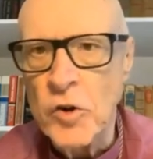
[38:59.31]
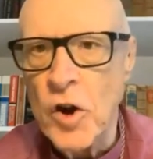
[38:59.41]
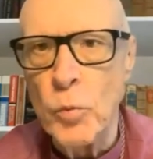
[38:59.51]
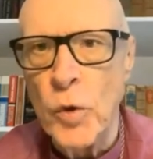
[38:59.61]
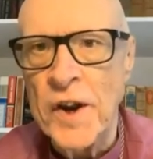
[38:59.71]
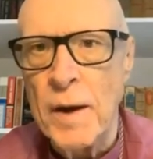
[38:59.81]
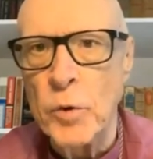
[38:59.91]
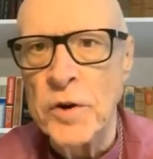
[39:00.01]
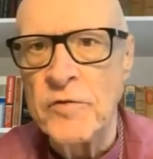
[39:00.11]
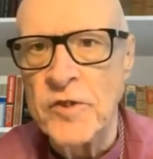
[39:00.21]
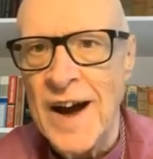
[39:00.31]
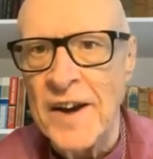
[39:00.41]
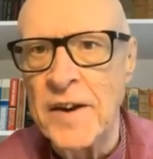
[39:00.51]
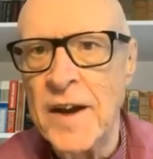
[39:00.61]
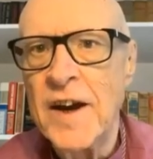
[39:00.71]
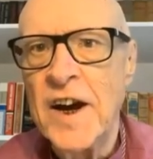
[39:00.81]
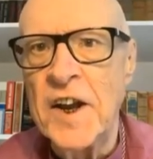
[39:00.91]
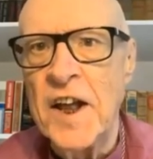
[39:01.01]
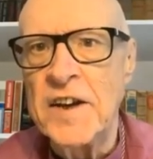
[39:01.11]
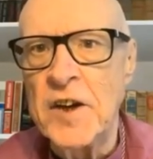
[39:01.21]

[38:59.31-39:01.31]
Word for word: I don't know what I would have done,